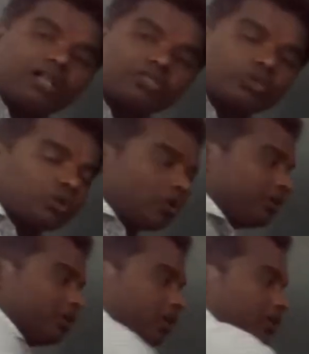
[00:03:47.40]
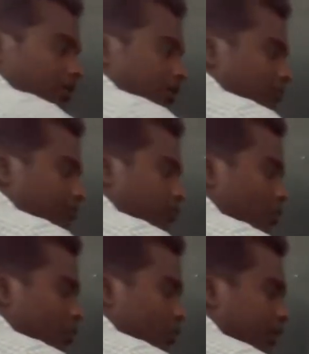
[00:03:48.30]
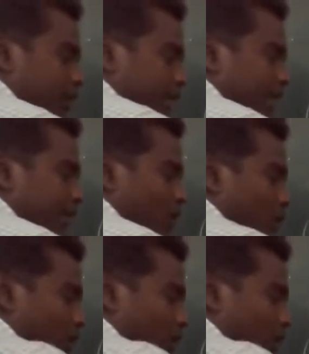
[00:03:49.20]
are also called blue-green